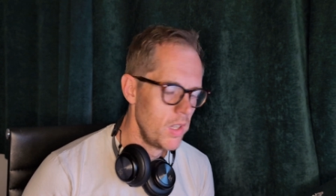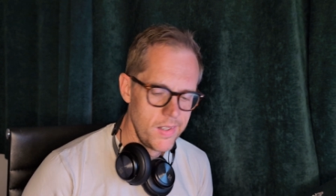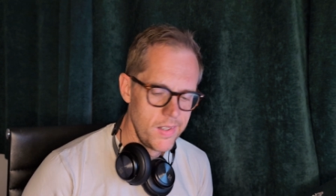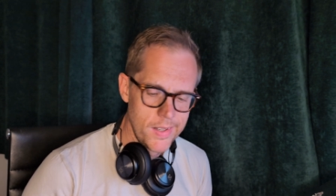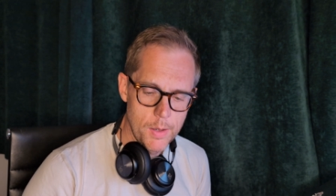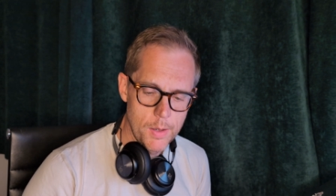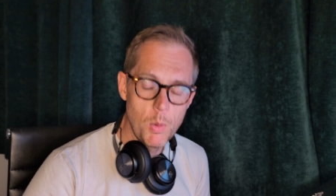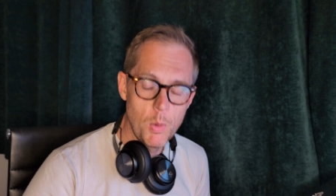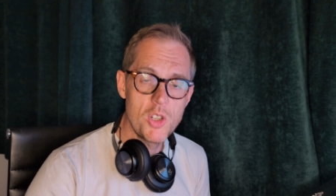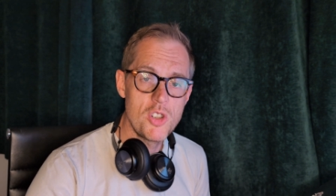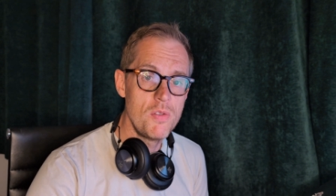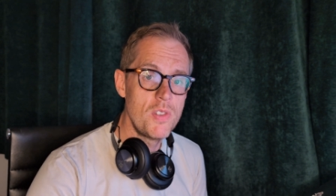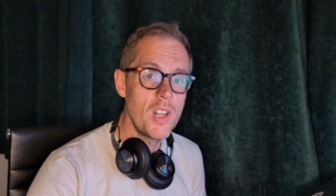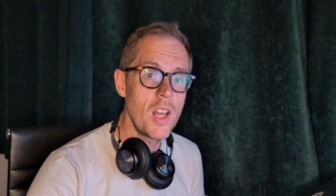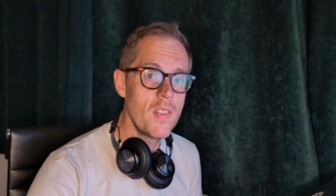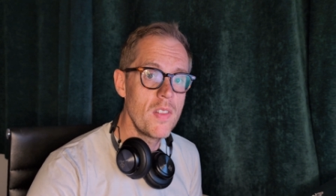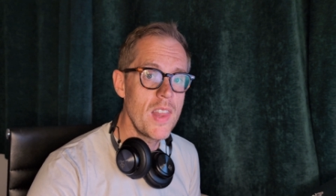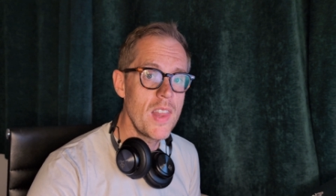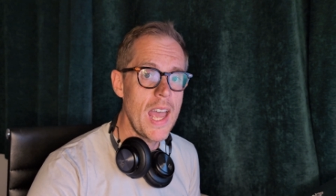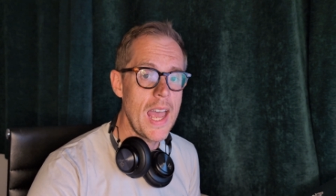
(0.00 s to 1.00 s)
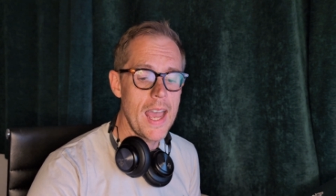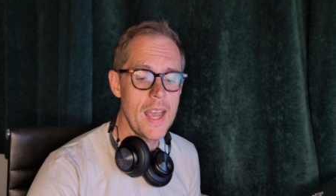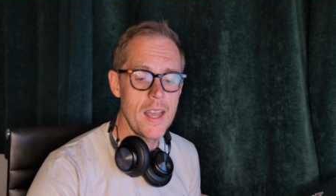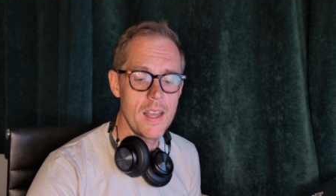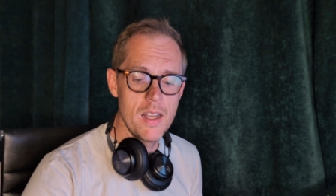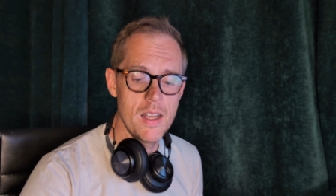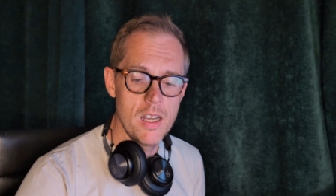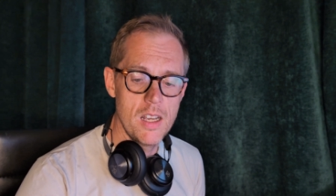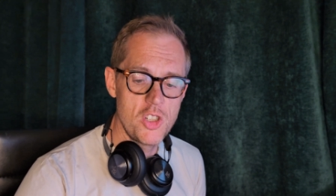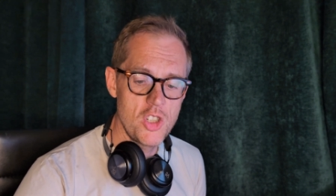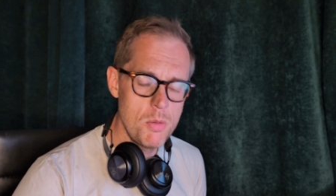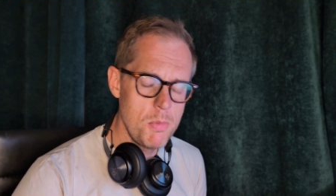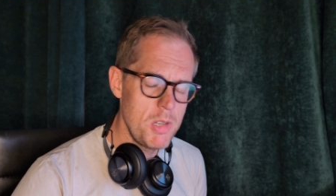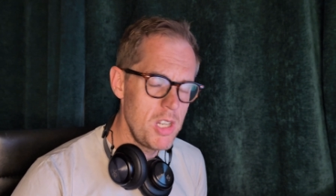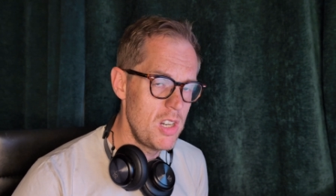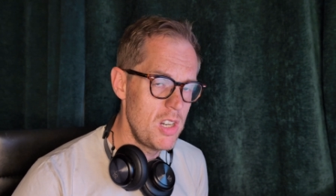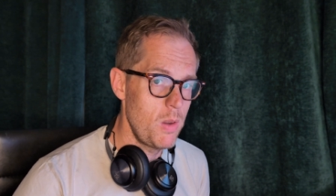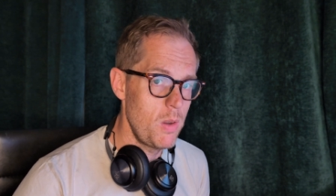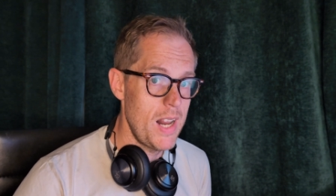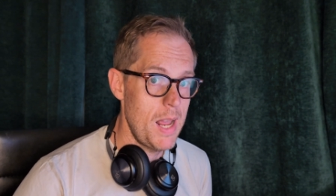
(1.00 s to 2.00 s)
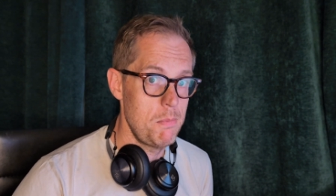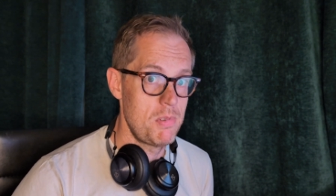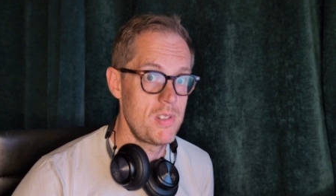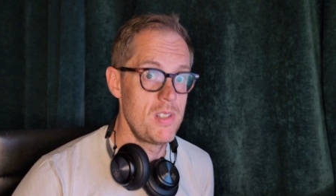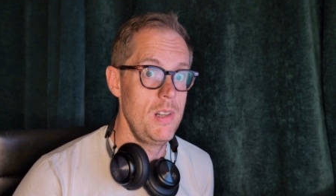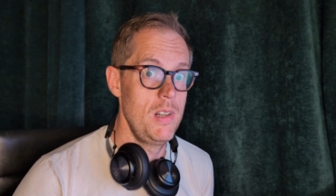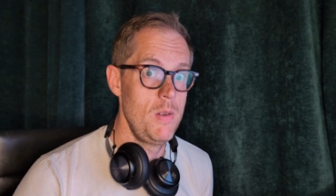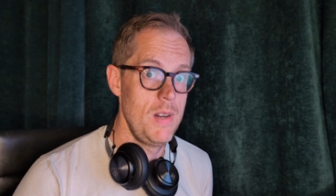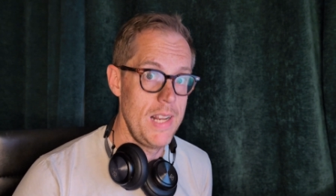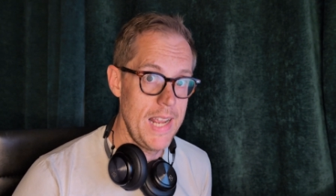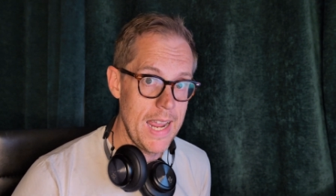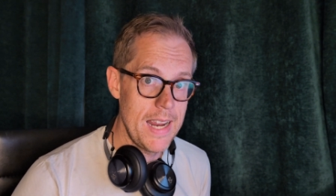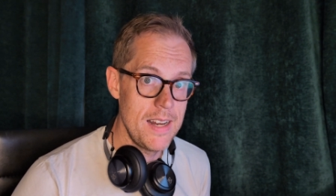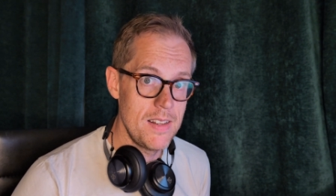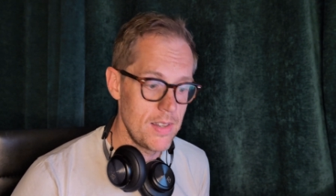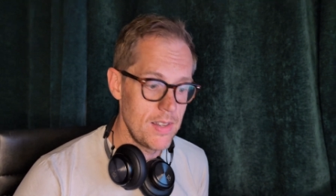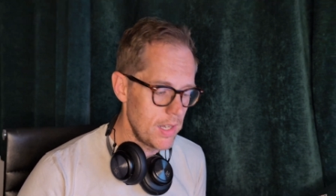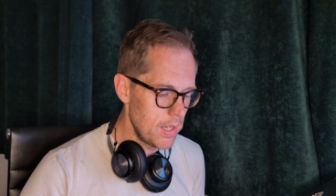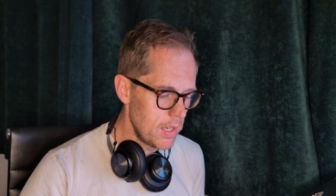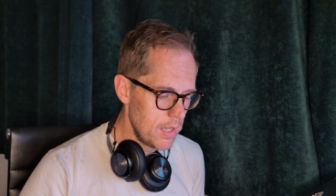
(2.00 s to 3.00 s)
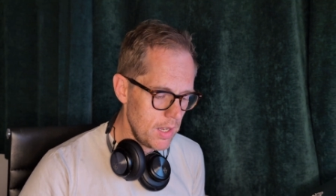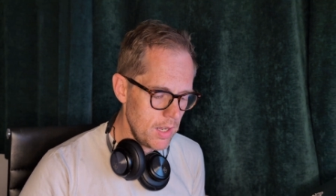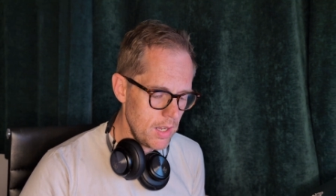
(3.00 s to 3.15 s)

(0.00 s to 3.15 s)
And once you've done that, assuming you don't absolutely hate it,